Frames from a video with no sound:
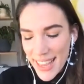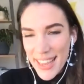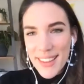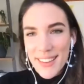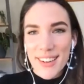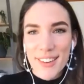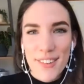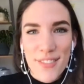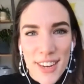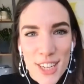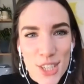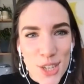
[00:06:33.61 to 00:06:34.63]
You can
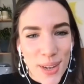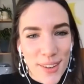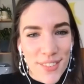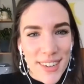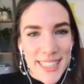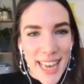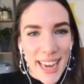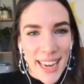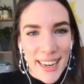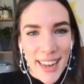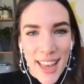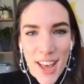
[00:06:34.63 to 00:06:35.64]
finish chewing for a
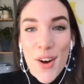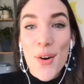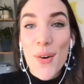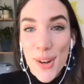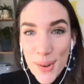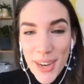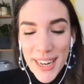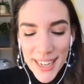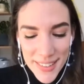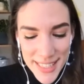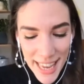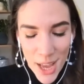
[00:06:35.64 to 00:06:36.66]
second. Orla, why don't you
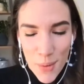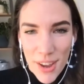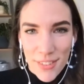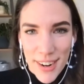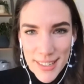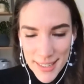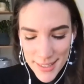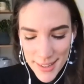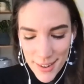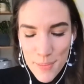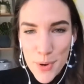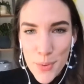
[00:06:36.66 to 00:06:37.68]
take it away for us as our
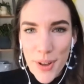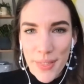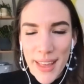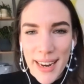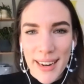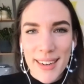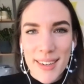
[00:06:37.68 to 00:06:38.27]
number one then?